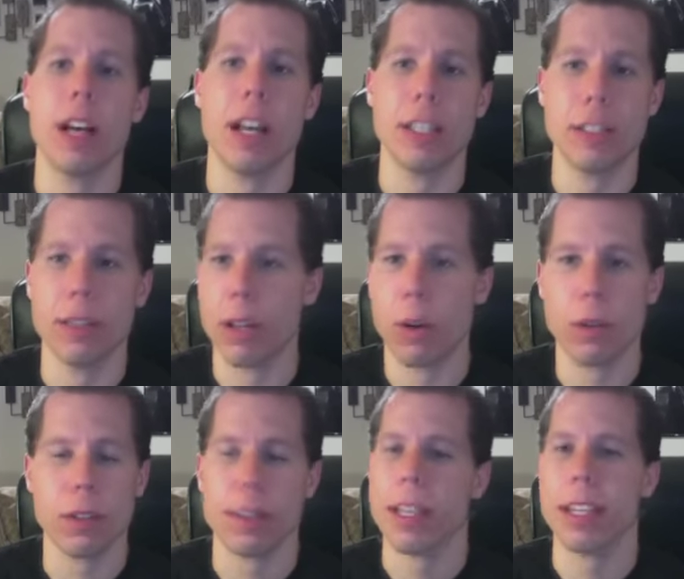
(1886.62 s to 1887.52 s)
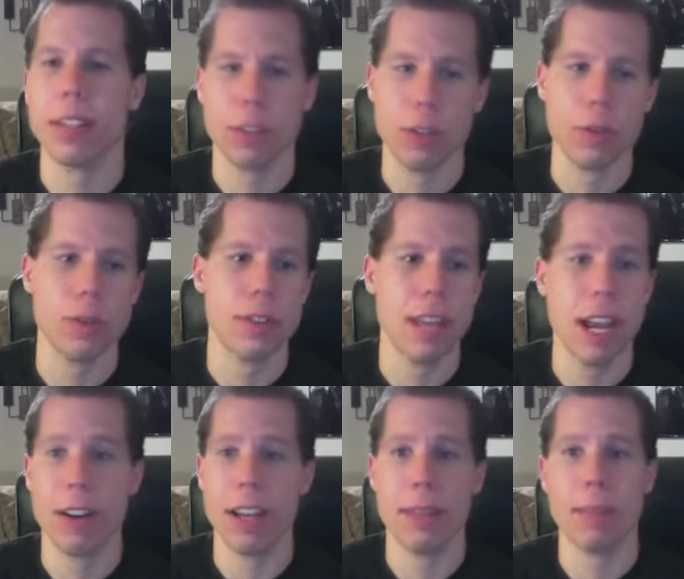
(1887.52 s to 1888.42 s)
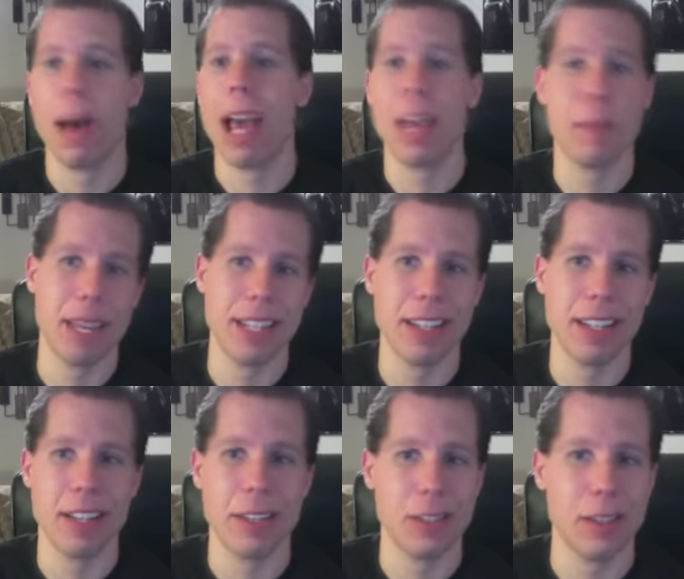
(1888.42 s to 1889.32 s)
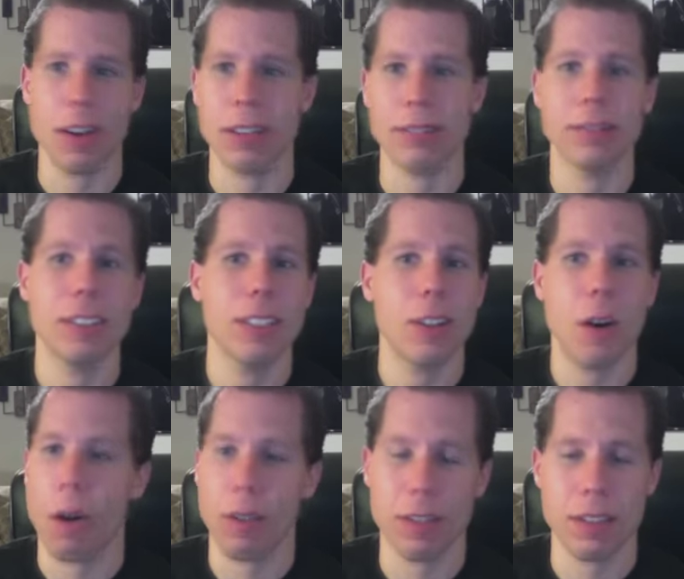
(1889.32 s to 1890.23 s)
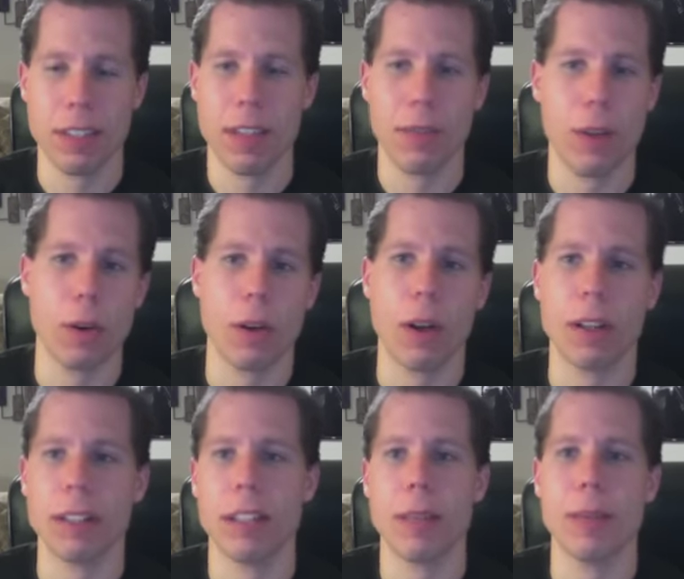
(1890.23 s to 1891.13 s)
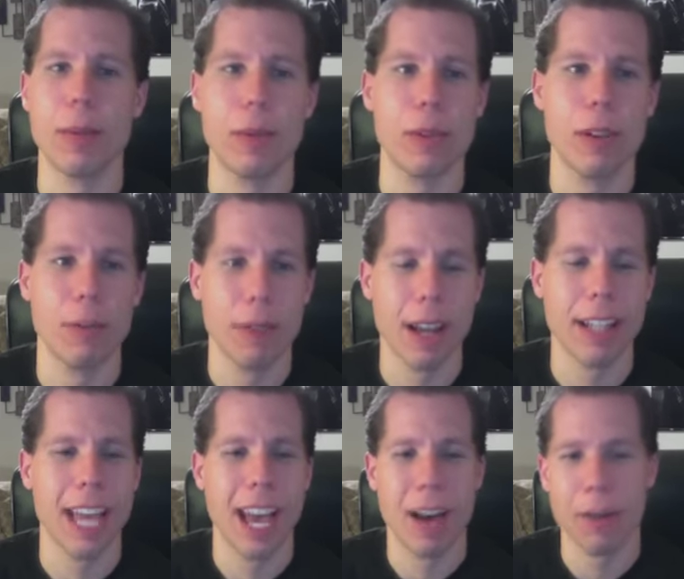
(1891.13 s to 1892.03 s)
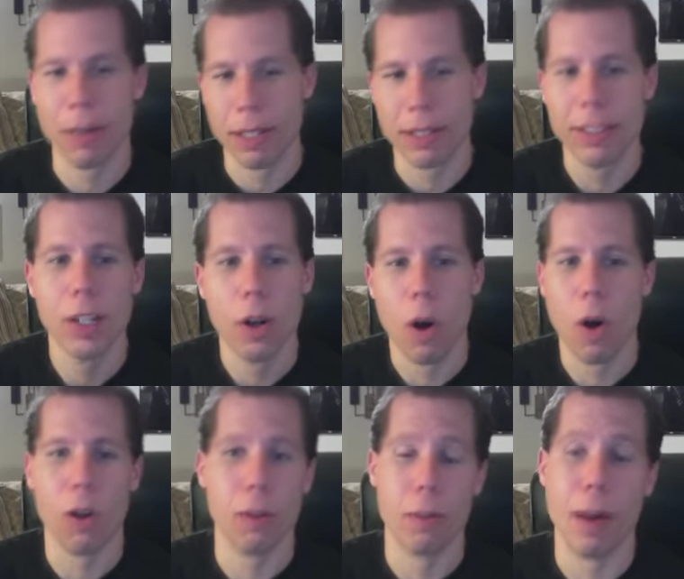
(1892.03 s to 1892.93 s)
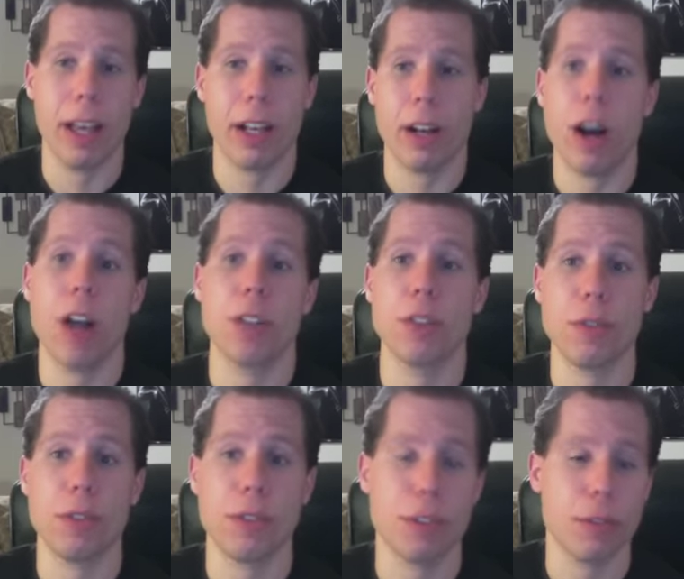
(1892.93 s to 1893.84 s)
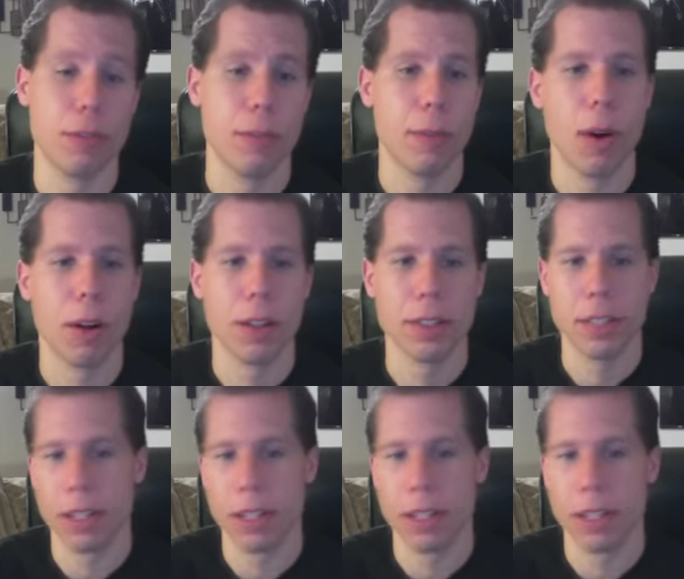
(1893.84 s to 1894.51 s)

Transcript: You can get all the latest news there and my opinions on all the stuff going on in WWE right now and all my controversial remarks.